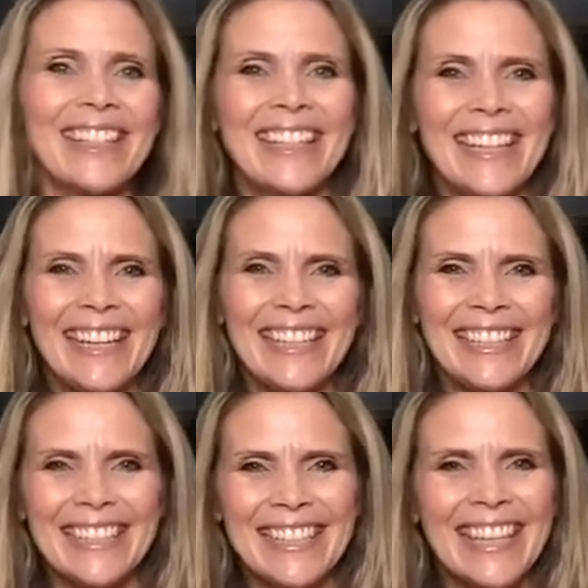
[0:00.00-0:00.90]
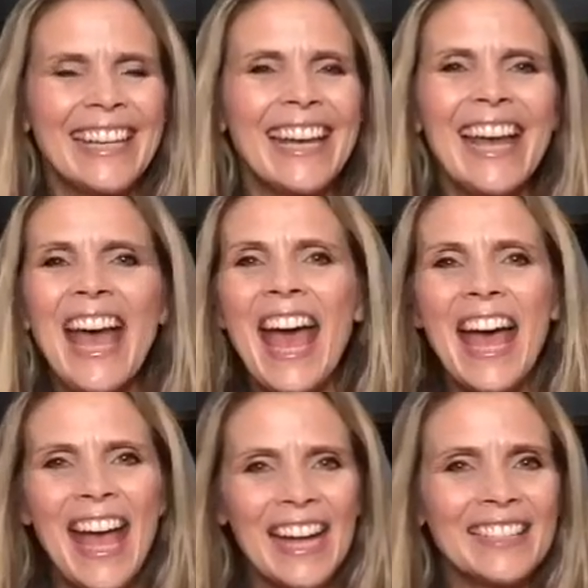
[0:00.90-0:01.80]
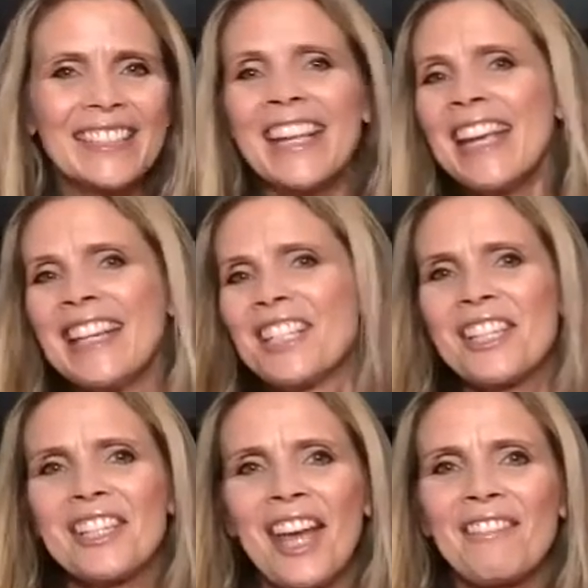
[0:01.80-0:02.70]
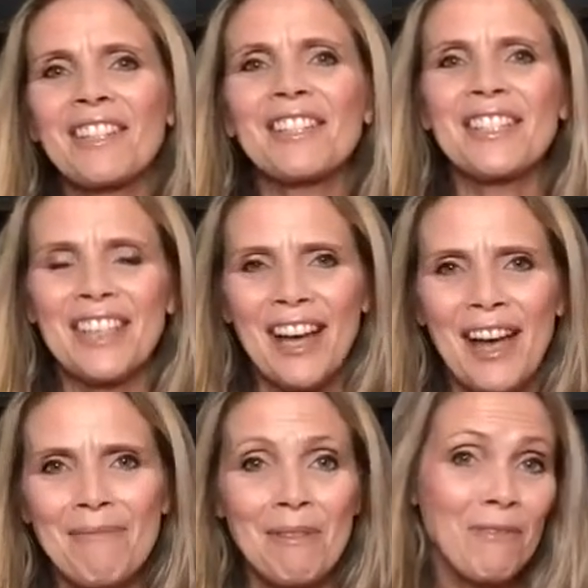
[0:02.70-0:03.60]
and, and just have a good time.